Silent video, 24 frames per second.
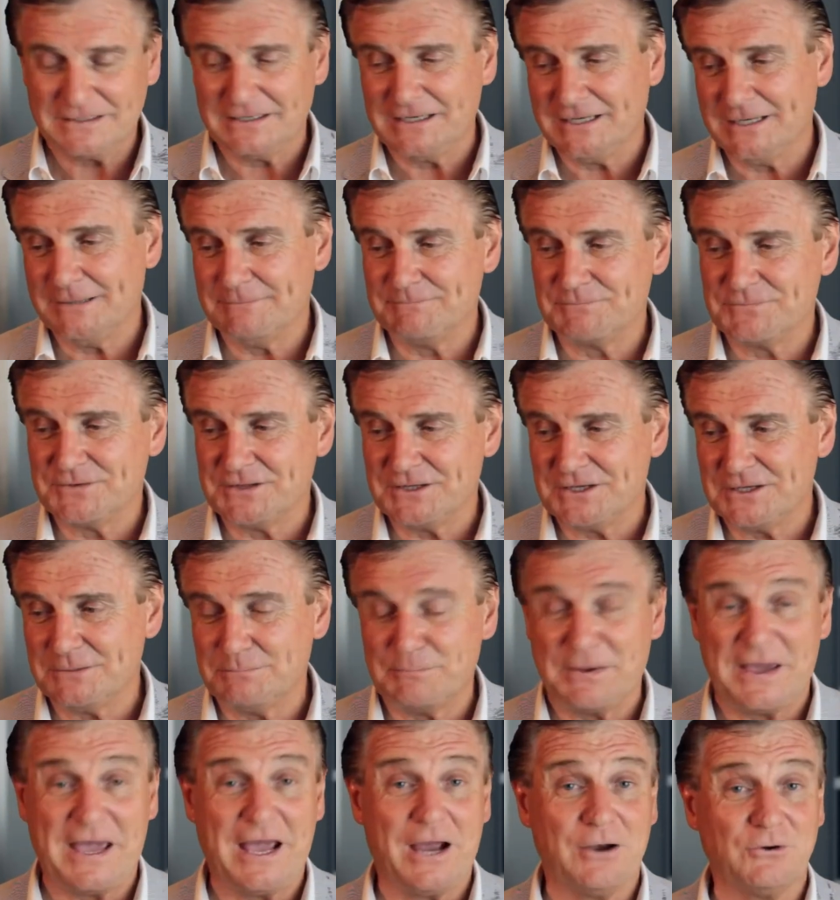um, the
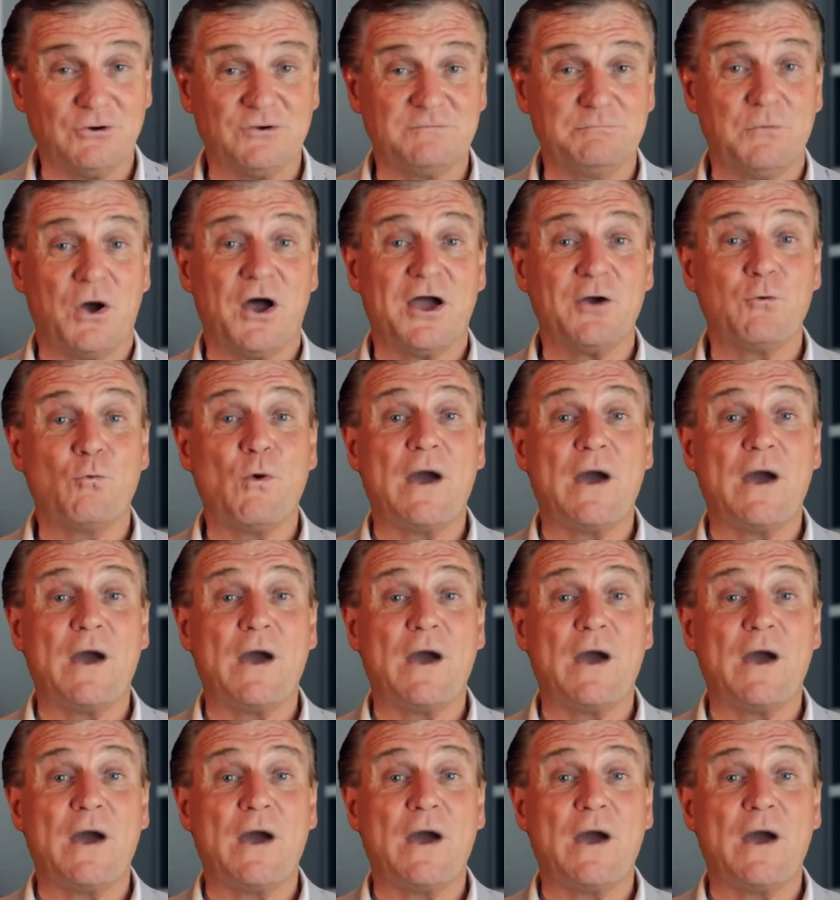power of my